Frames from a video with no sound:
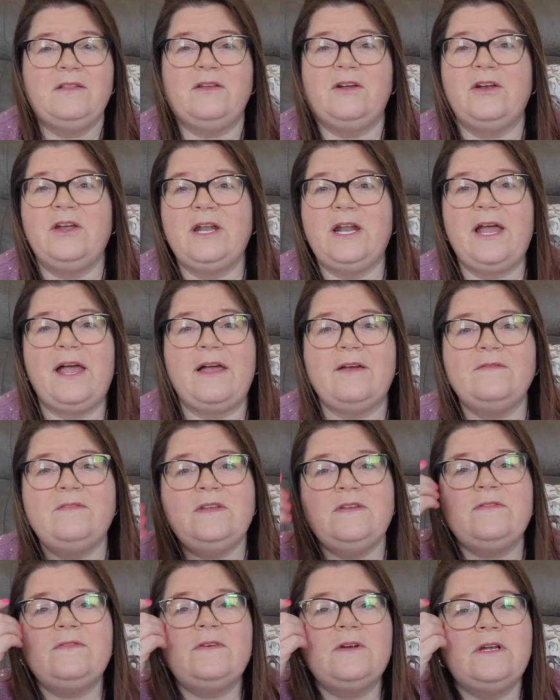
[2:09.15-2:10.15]
They're going to
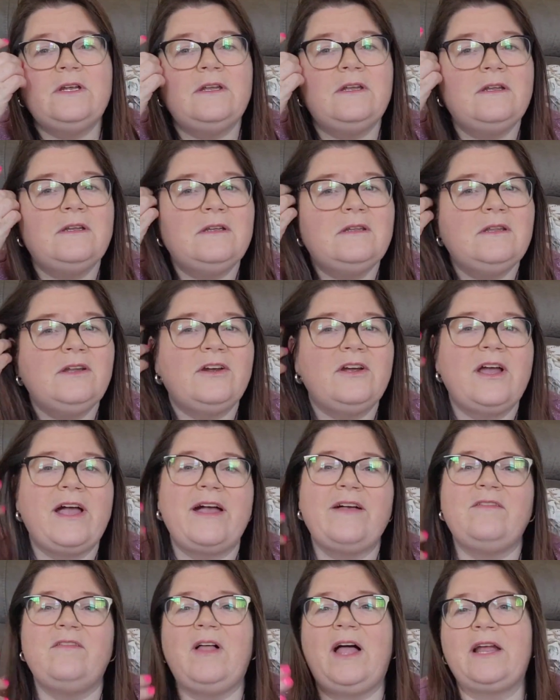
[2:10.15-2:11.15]
have different, they're
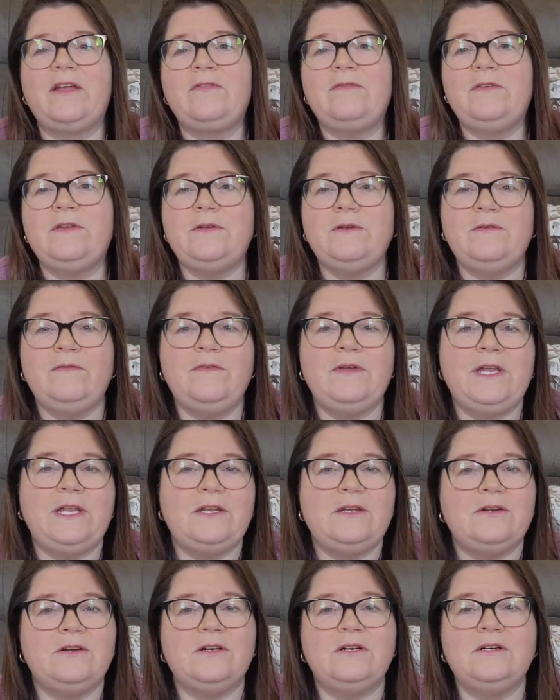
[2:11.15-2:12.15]
going to have like food
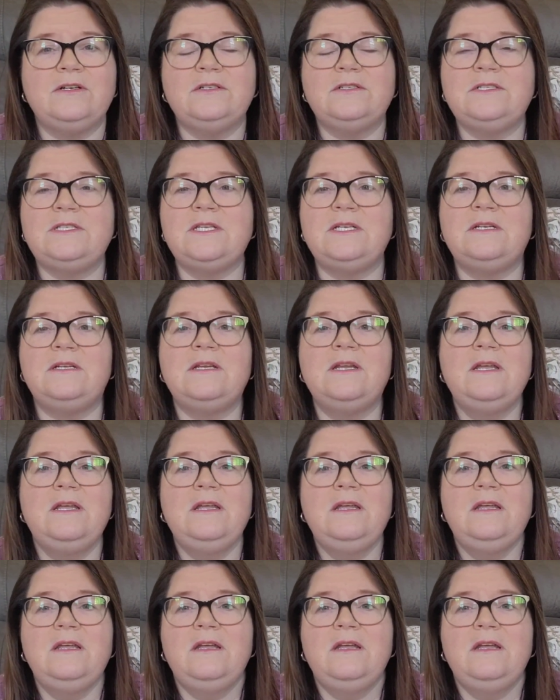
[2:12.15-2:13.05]
vendors and